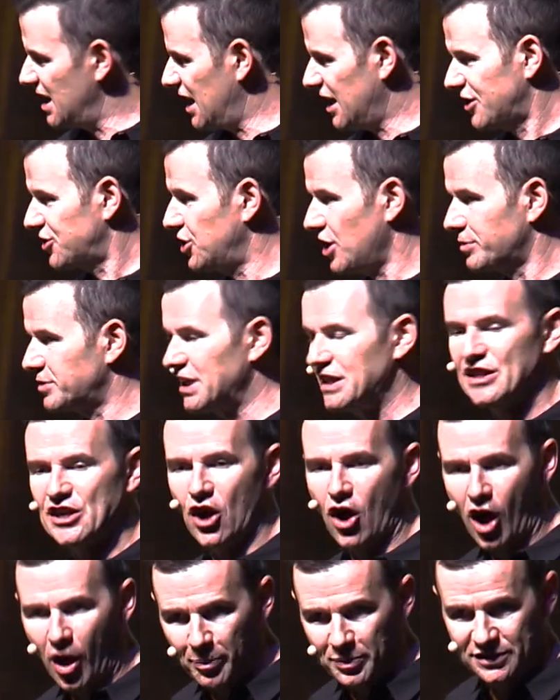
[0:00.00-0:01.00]
Actually, I'm saying
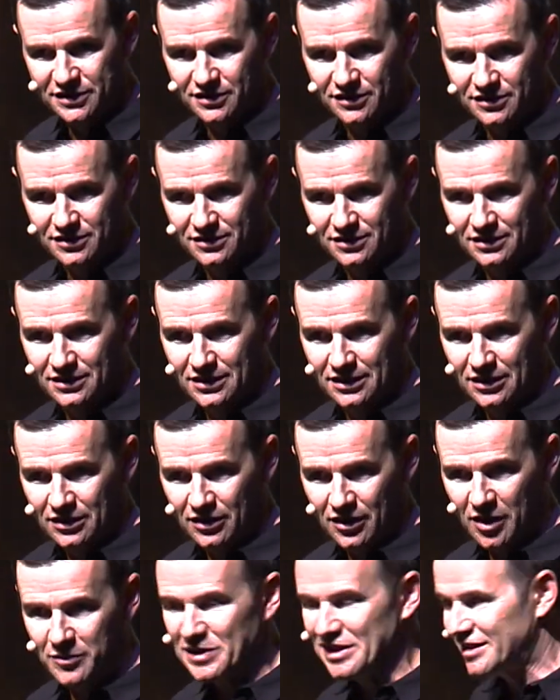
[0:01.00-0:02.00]
the opposite.
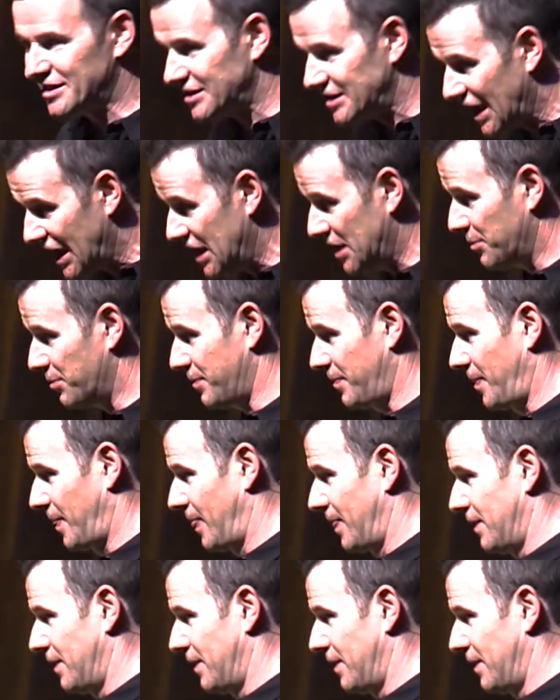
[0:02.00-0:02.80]
I'm the same.